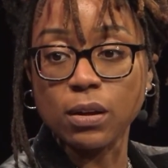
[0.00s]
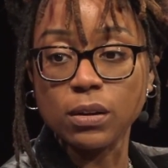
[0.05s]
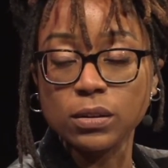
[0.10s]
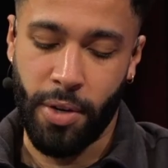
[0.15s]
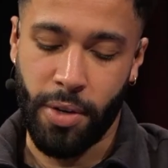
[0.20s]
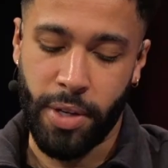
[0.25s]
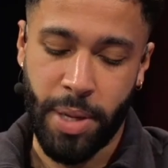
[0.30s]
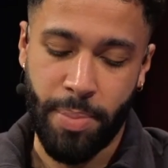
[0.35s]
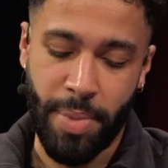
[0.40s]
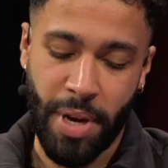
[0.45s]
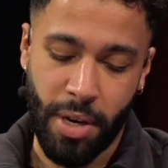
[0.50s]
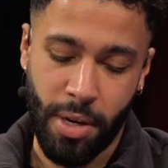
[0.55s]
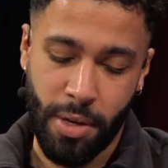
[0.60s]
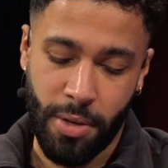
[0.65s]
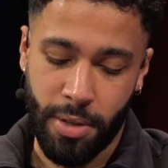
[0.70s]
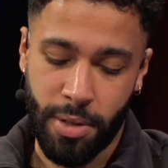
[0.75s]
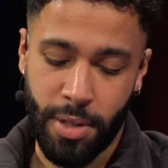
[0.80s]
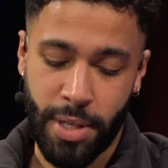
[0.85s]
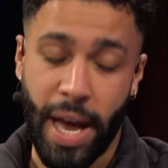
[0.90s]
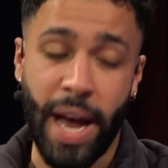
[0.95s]
Only about
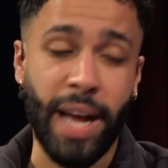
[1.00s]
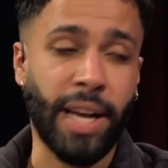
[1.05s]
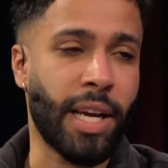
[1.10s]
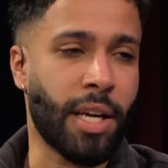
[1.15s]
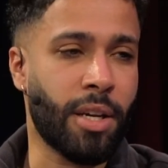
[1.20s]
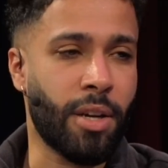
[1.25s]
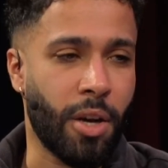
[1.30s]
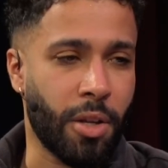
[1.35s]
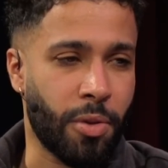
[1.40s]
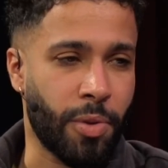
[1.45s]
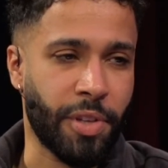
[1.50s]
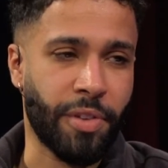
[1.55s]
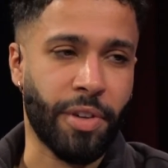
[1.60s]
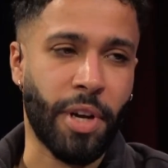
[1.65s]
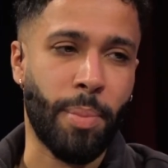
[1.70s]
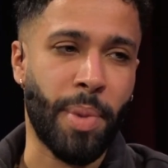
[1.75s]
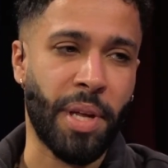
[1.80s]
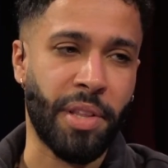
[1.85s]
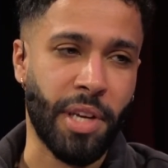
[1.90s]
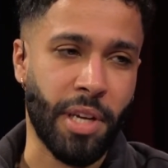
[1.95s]
looks. Yeah, I get called with
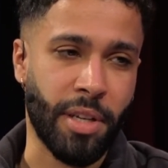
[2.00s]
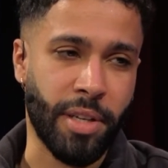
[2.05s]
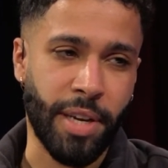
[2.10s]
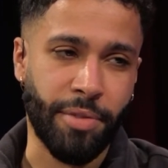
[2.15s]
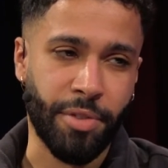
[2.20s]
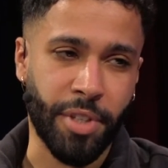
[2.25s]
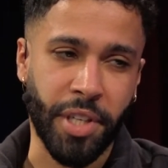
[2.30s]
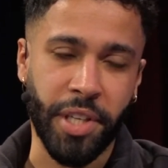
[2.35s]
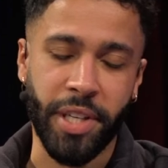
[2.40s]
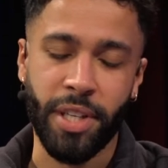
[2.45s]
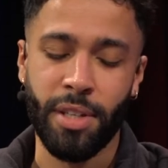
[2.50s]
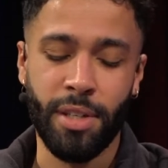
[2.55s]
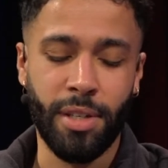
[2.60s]
Ramadan every year.